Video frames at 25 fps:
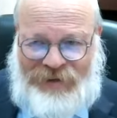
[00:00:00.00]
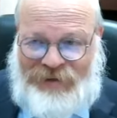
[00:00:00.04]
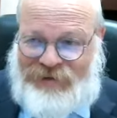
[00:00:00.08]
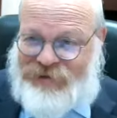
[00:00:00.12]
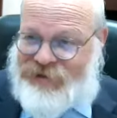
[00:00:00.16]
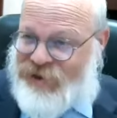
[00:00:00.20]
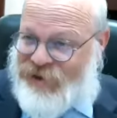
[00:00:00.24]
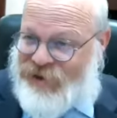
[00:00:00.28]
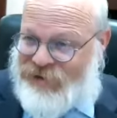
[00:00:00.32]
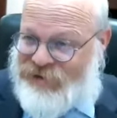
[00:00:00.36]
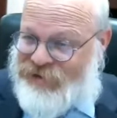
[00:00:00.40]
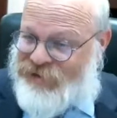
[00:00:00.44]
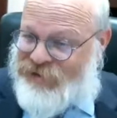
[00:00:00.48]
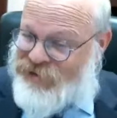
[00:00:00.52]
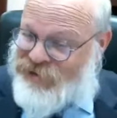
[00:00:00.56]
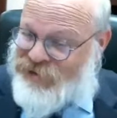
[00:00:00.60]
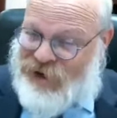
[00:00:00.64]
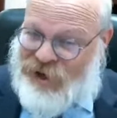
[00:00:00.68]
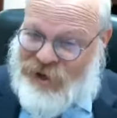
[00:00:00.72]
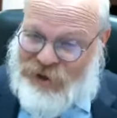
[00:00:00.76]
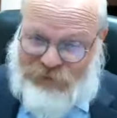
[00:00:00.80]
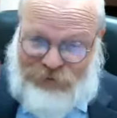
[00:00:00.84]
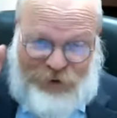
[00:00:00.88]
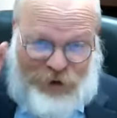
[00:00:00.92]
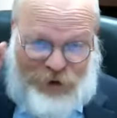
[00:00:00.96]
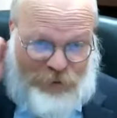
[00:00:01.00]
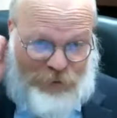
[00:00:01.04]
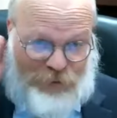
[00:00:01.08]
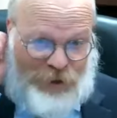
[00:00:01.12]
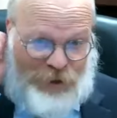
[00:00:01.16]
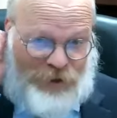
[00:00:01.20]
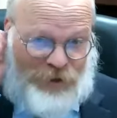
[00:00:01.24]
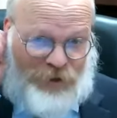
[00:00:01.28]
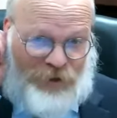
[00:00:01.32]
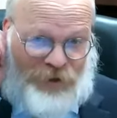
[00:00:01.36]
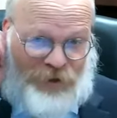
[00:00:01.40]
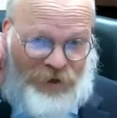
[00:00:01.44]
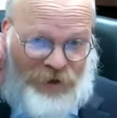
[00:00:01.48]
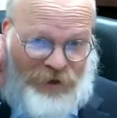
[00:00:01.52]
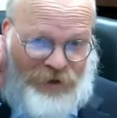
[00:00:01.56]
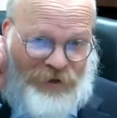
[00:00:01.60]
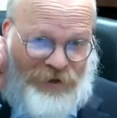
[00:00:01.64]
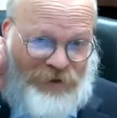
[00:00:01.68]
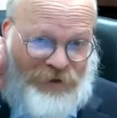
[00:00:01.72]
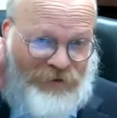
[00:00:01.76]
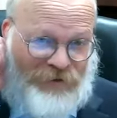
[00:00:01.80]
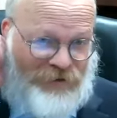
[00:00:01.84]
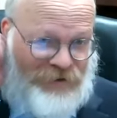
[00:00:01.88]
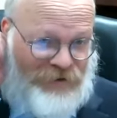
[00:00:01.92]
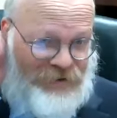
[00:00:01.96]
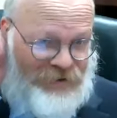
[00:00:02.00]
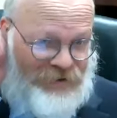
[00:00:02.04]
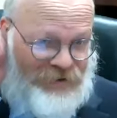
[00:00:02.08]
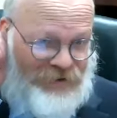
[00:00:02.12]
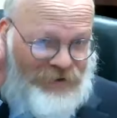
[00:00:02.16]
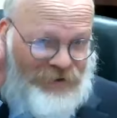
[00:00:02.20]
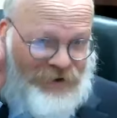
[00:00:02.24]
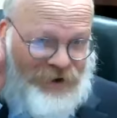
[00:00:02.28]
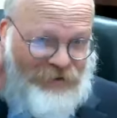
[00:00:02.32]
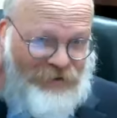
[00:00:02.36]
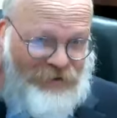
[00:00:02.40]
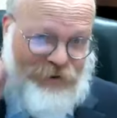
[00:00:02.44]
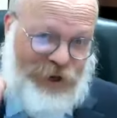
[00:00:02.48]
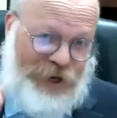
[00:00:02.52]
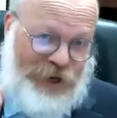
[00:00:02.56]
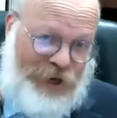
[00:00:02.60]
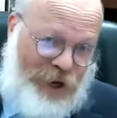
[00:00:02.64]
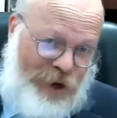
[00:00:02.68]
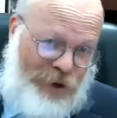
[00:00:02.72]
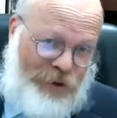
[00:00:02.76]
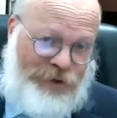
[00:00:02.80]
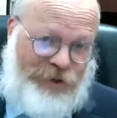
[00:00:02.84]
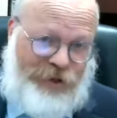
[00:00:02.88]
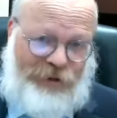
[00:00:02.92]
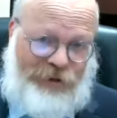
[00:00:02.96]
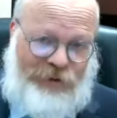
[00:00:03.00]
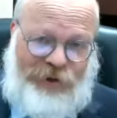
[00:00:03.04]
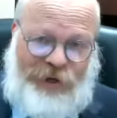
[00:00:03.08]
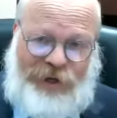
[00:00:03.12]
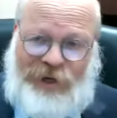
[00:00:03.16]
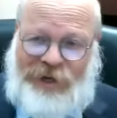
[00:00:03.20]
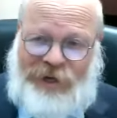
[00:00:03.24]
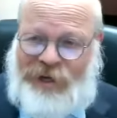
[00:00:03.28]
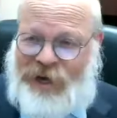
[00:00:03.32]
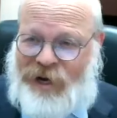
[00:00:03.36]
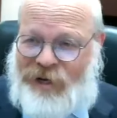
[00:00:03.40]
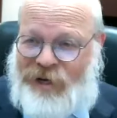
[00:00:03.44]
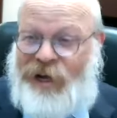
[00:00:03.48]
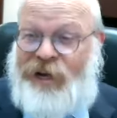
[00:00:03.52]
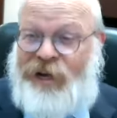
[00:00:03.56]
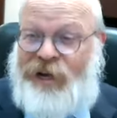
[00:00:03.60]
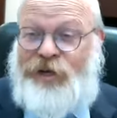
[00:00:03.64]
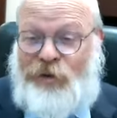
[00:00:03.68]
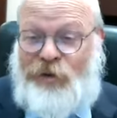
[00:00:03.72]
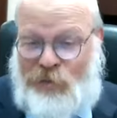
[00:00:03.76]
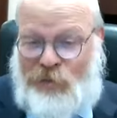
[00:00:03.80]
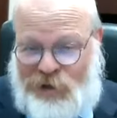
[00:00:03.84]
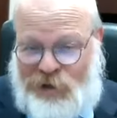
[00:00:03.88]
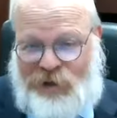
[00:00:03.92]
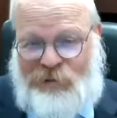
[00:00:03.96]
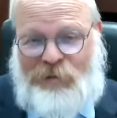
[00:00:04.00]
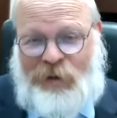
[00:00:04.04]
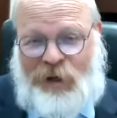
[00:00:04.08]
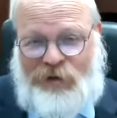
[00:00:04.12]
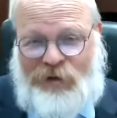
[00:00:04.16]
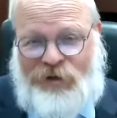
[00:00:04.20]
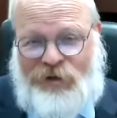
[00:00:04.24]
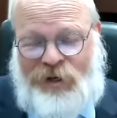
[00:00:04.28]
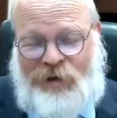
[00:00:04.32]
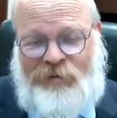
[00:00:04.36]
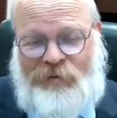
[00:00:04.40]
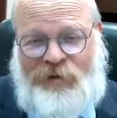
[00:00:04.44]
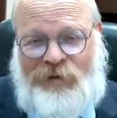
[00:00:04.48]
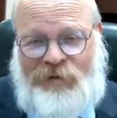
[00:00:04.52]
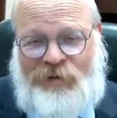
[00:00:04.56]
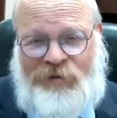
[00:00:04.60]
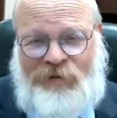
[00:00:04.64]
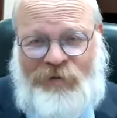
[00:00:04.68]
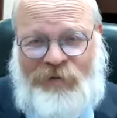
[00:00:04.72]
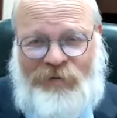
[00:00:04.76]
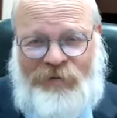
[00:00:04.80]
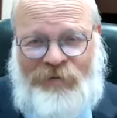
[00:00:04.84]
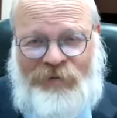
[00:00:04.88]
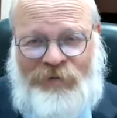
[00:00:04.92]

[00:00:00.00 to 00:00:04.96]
There's, an, there's another famous story of re- also reincarnation with the Baal Shem Tov,